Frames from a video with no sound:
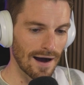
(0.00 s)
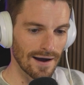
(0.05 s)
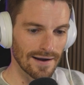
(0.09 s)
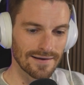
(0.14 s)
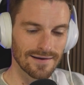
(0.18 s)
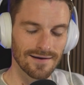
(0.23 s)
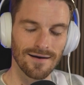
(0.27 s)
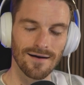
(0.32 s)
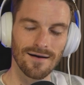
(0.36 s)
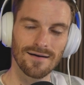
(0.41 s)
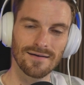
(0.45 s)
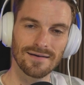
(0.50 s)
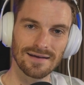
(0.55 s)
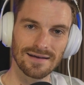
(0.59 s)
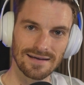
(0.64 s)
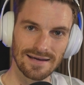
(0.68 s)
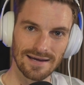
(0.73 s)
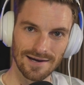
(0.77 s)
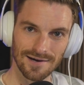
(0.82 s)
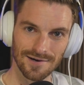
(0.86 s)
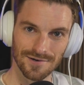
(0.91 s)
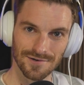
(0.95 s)
iconic
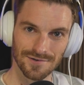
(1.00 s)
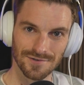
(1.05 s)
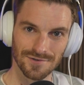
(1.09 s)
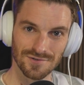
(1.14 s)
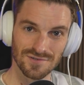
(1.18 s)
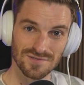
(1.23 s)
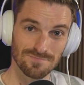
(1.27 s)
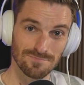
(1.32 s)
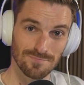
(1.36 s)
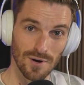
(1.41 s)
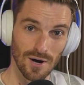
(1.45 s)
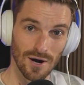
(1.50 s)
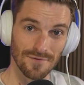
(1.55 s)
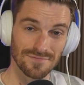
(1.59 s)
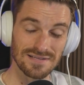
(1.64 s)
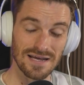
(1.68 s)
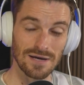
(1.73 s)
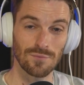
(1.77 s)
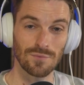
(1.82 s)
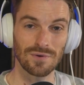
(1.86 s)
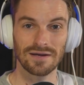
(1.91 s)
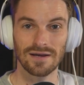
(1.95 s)
characters
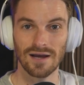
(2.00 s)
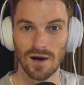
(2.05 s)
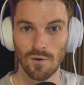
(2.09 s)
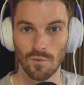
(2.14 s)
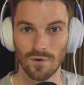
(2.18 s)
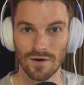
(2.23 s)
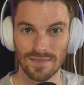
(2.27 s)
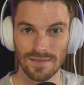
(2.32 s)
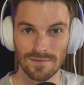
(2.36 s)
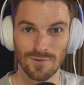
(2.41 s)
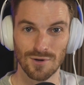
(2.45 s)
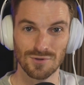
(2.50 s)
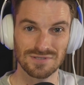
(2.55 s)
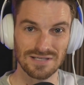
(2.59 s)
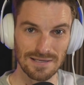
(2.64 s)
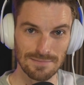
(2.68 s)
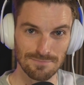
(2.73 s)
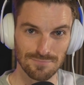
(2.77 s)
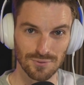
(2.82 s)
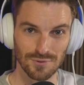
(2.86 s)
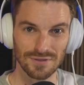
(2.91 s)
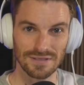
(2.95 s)
buffed, and we got one of the most
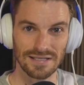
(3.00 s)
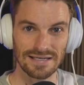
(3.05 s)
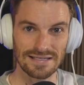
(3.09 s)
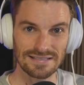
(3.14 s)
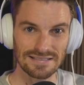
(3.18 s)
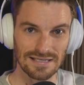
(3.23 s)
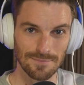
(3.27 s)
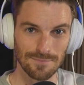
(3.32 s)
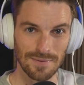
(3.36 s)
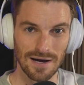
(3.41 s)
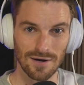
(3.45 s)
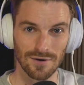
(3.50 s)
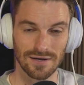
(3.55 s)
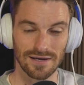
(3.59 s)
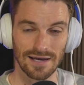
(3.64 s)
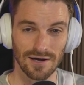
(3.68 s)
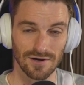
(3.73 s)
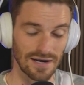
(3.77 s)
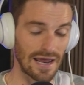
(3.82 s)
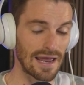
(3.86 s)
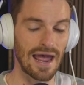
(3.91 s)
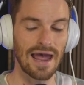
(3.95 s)
complained about
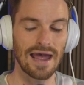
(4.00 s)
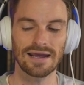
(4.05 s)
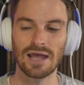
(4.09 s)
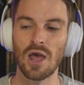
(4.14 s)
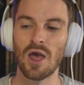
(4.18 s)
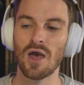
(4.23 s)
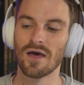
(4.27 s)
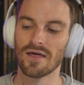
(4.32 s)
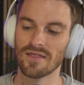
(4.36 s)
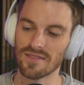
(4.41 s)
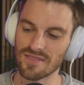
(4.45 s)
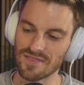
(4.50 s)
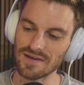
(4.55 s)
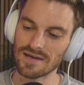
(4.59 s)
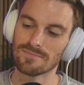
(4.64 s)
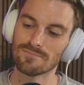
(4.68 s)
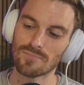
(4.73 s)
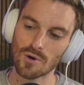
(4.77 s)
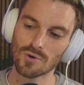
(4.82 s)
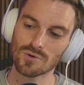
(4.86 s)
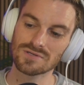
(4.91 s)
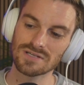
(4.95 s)
character. Heck, the
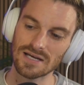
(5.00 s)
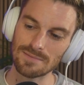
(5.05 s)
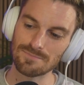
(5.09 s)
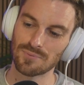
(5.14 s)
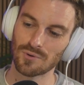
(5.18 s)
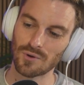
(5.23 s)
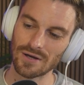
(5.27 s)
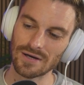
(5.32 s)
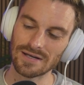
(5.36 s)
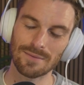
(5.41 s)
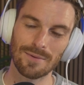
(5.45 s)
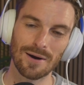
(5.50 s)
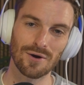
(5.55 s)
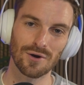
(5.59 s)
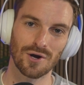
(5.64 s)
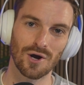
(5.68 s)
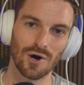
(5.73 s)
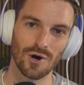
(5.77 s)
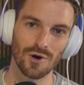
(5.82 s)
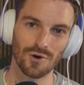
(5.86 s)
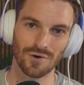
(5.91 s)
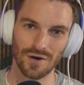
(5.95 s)
most complained
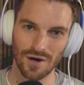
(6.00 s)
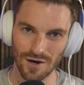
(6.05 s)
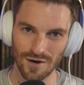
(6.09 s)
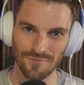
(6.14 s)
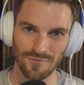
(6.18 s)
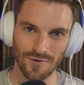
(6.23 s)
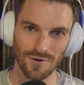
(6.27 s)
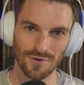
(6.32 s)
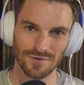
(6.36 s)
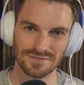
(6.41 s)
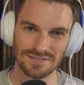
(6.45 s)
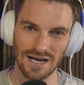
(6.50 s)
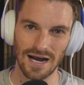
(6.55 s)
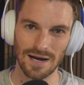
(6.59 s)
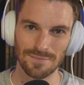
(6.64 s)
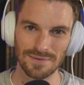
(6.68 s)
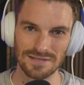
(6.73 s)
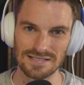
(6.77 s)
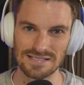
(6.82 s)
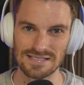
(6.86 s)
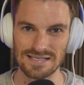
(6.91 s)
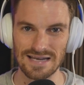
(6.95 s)
about card of all
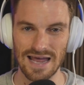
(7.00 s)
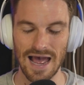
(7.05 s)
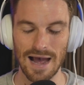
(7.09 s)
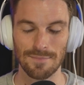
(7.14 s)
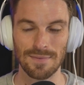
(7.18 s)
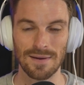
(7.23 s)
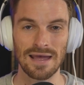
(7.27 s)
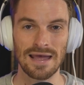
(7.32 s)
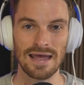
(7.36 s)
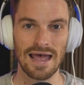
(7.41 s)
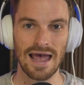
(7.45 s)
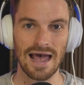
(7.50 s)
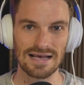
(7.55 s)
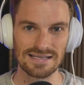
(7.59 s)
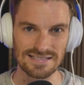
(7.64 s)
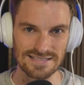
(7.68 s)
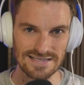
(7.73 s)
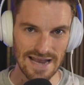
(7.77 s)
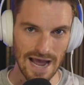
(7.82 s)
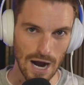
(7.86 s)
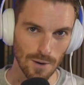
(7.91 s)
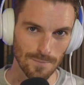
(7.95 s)
time in Snap
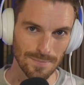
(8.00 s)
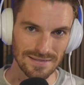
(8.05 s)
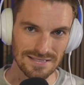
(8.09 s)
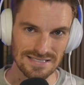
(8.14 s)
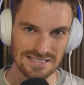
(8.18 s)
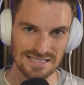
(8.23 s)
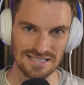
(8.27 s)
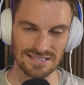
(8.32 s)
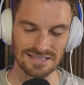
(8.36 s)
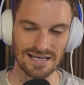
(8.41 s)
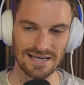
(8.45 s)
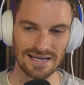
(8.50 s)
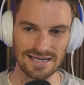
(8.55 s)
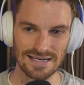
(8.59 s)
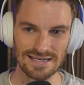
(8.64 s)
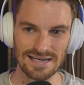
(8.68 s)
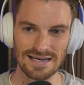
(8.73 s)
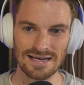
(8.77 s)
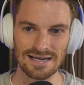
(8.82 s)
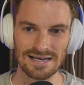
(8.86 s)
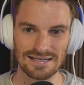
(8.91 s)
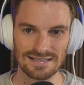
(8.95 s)
has now been
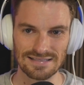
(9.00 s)
slain